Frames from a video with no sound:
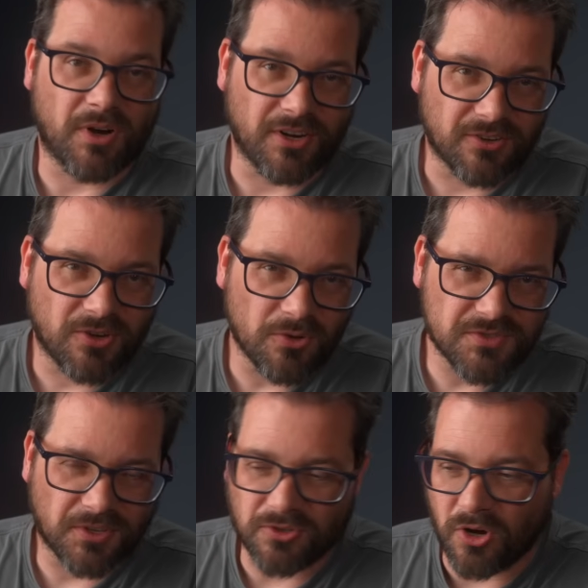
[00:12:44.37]

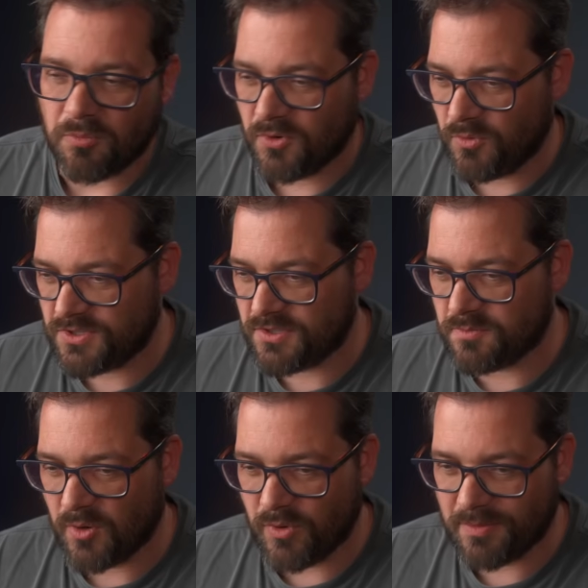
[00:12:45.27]
arjancodes.com, which is
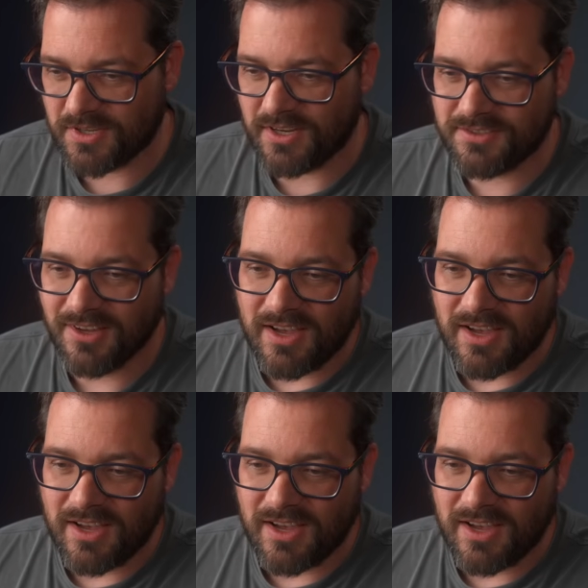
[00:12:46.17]
my website,